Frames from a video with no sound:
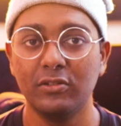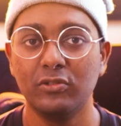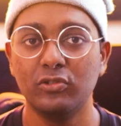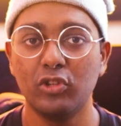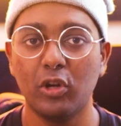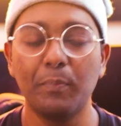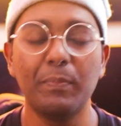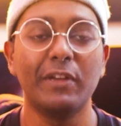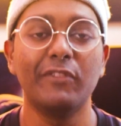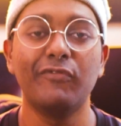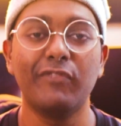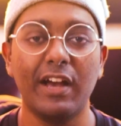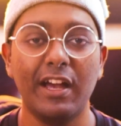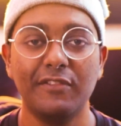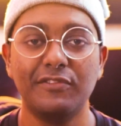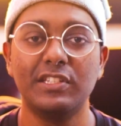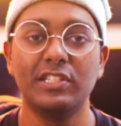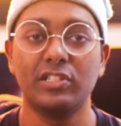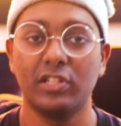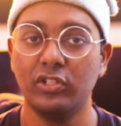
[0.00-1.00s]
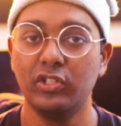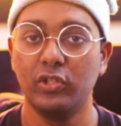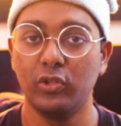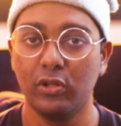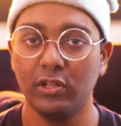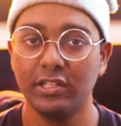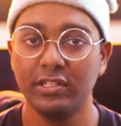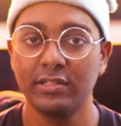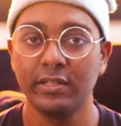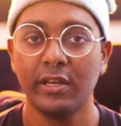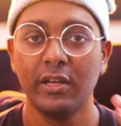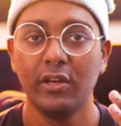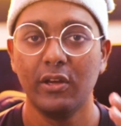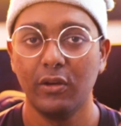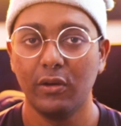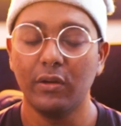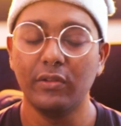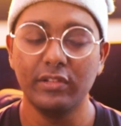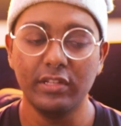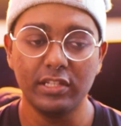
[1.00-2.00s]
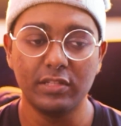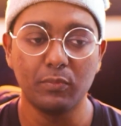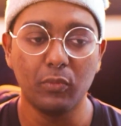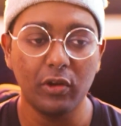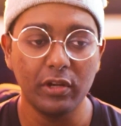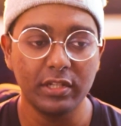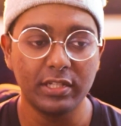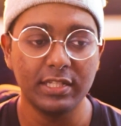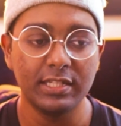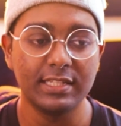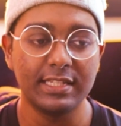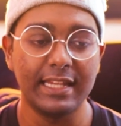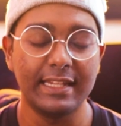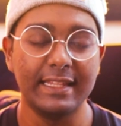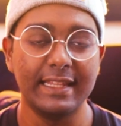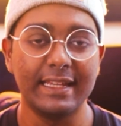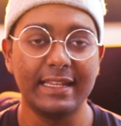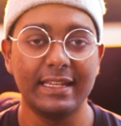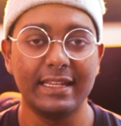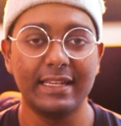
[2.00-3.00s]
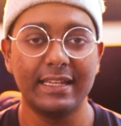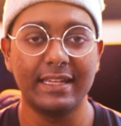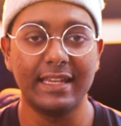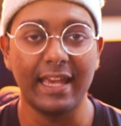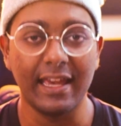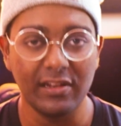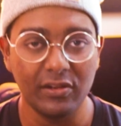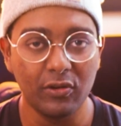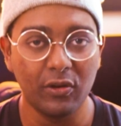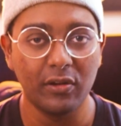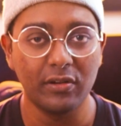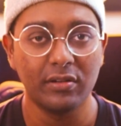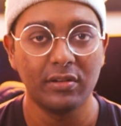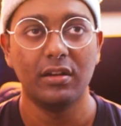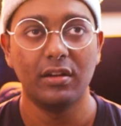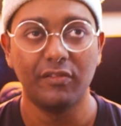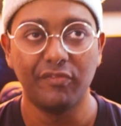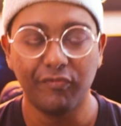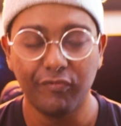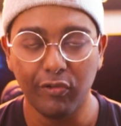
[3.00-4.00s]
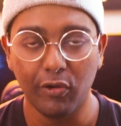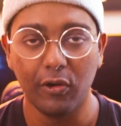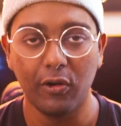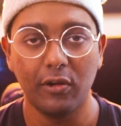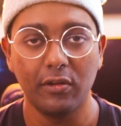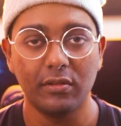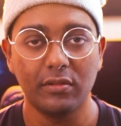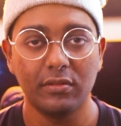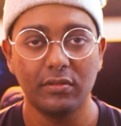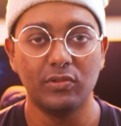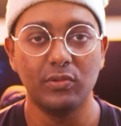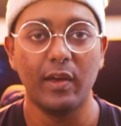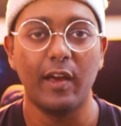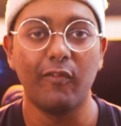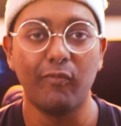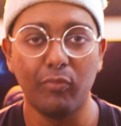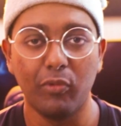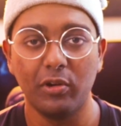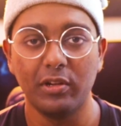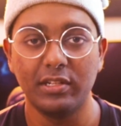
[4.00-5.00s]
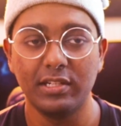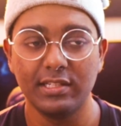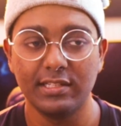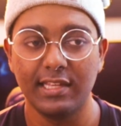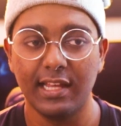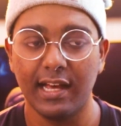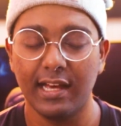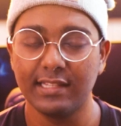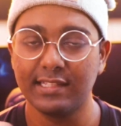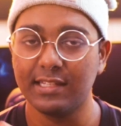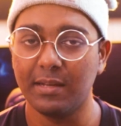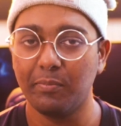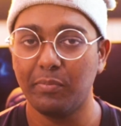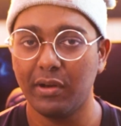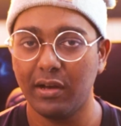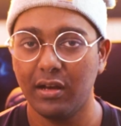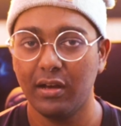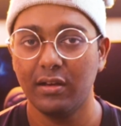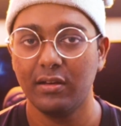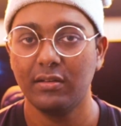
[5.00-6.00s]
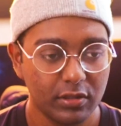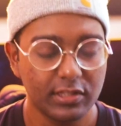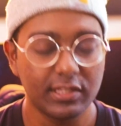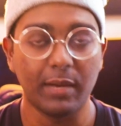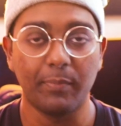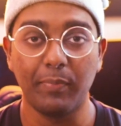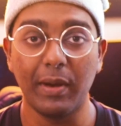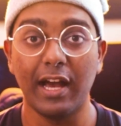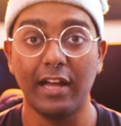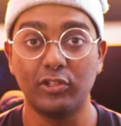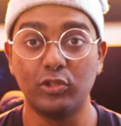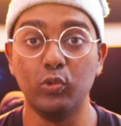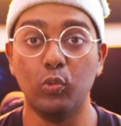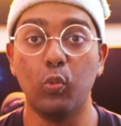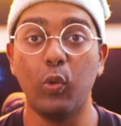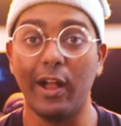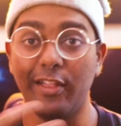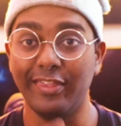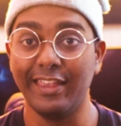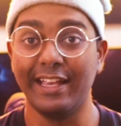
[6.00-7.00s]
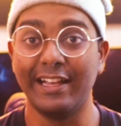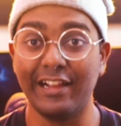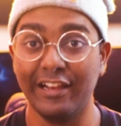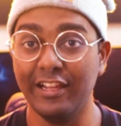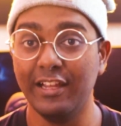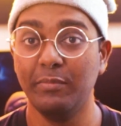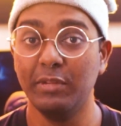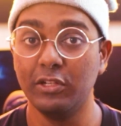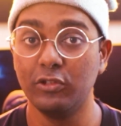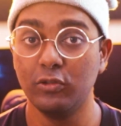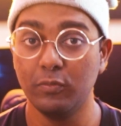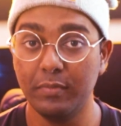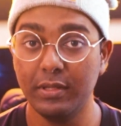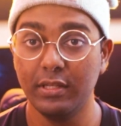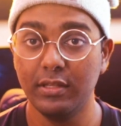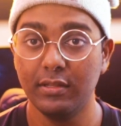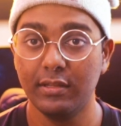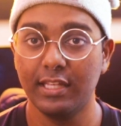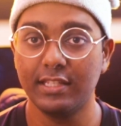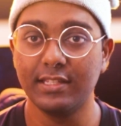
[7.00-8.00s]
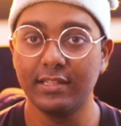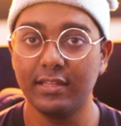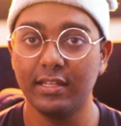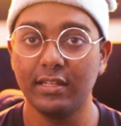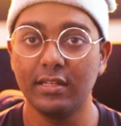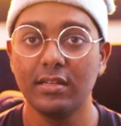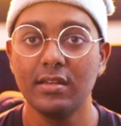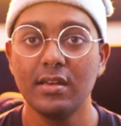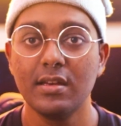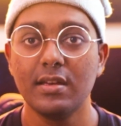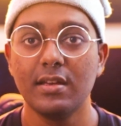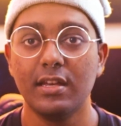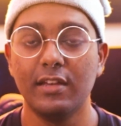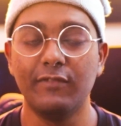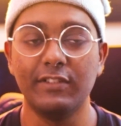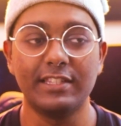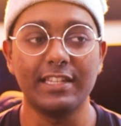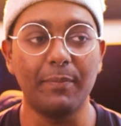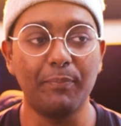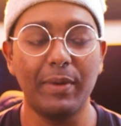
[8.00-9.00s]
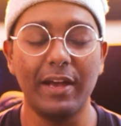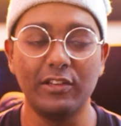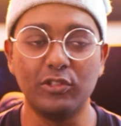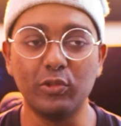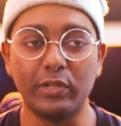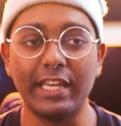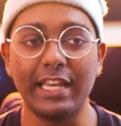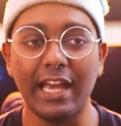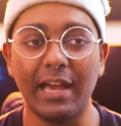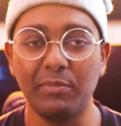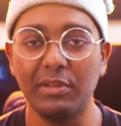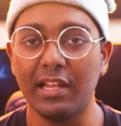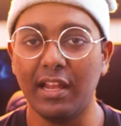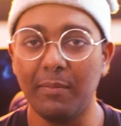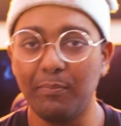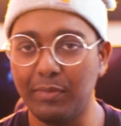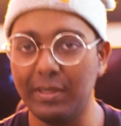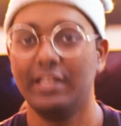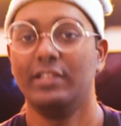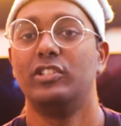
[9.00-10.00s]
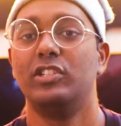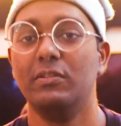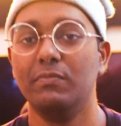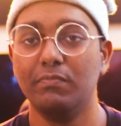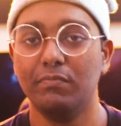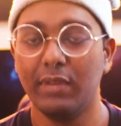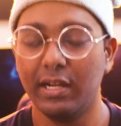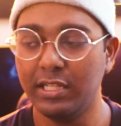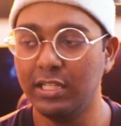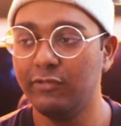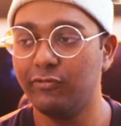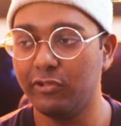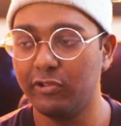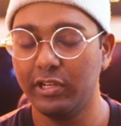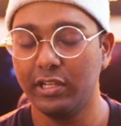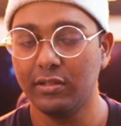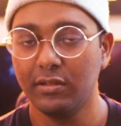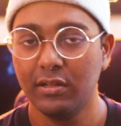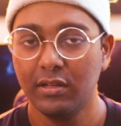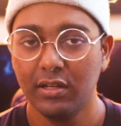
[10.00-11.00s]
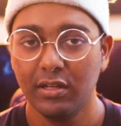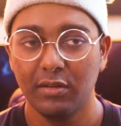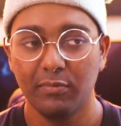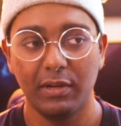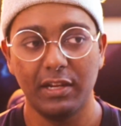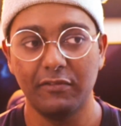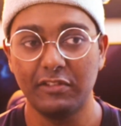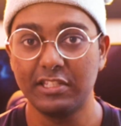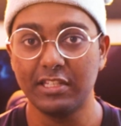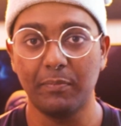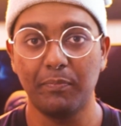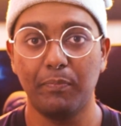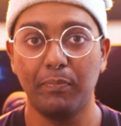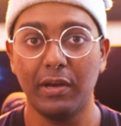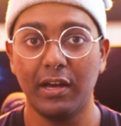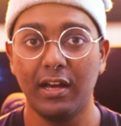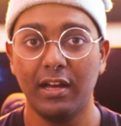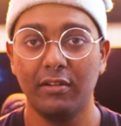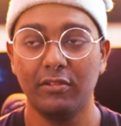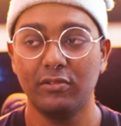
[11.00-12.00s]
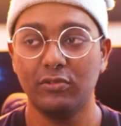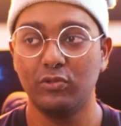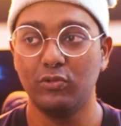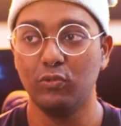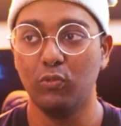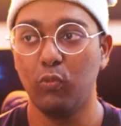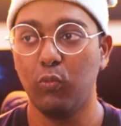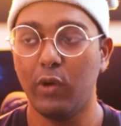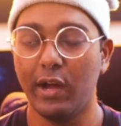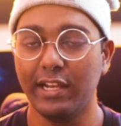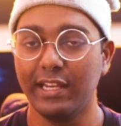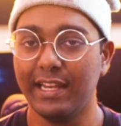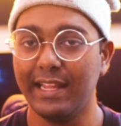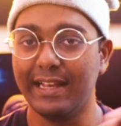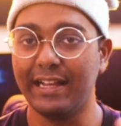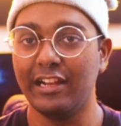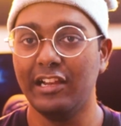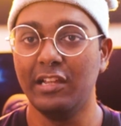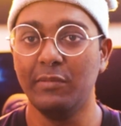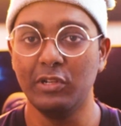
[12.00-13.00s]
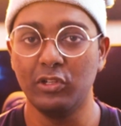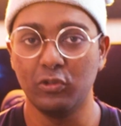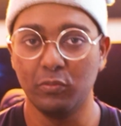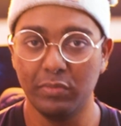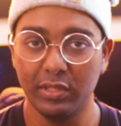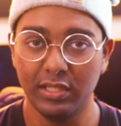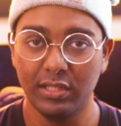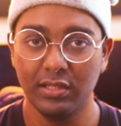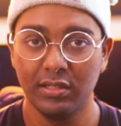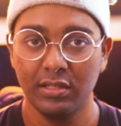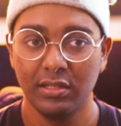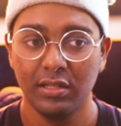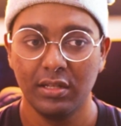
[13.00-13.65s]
dropping $500-600 on these monitors, and they cannot afford to have monitors that are subpar to what they claim it to be. That's the thing. If it's subpar, it's okay. I mean, I pay cheap money for it. But if subpar to what they claim it to be,